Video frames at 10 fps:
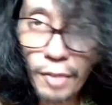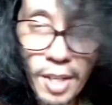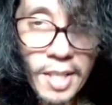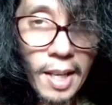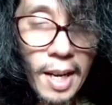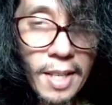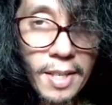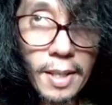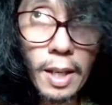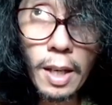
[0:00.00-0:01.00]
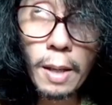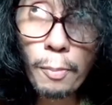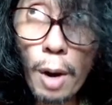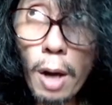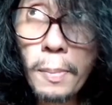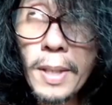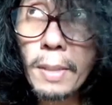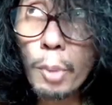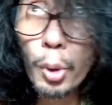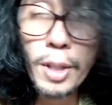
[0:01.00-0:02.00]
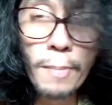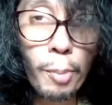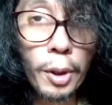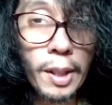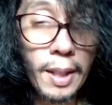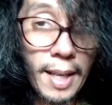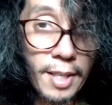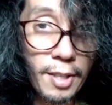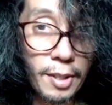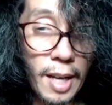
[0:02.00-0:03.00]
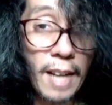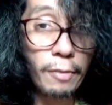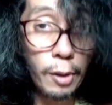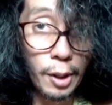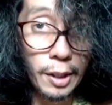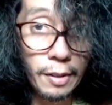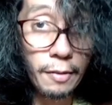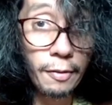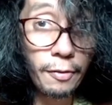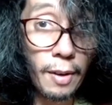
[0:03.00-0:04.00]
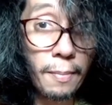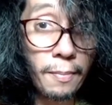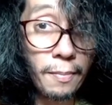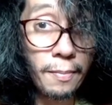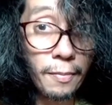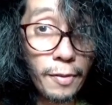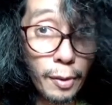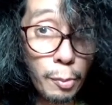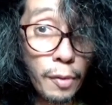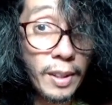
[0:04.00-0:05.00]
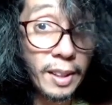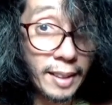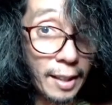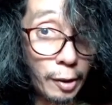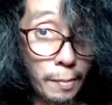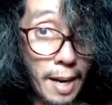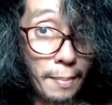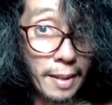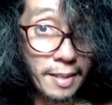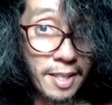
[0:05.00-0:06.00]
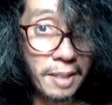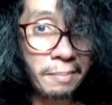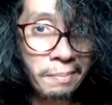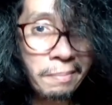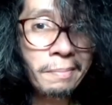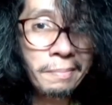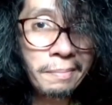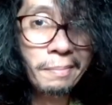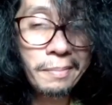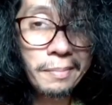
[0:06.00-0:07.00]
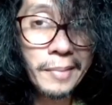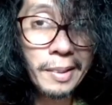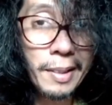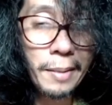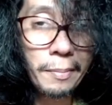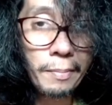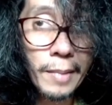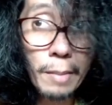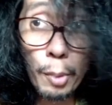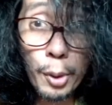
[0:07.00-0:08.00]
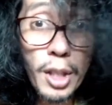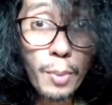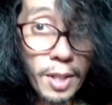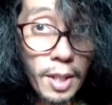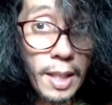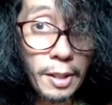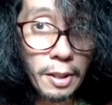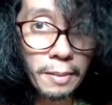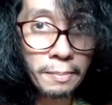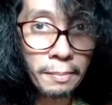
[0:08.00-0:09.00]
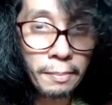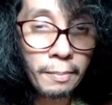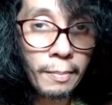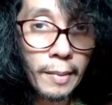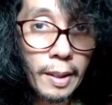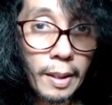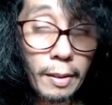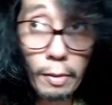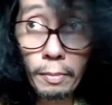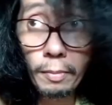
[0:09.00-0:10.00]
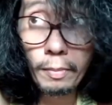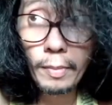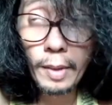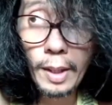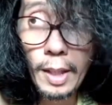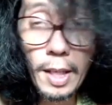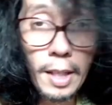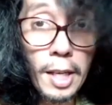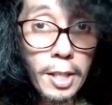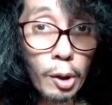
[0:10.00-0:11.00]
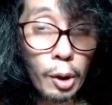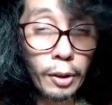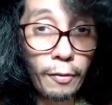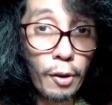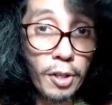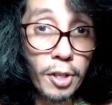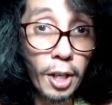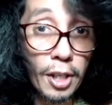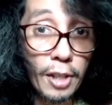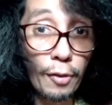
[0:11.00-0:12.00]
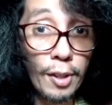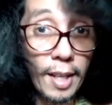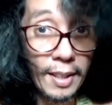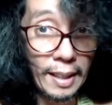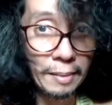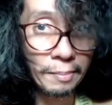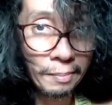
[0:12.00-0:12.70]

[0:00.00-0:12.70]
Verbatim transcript: This is the probably the most important lesson I've learned from, from the movie The Ten Commandments, right? Moses was a leader. You know, he, he isn't called the first judge for nothing.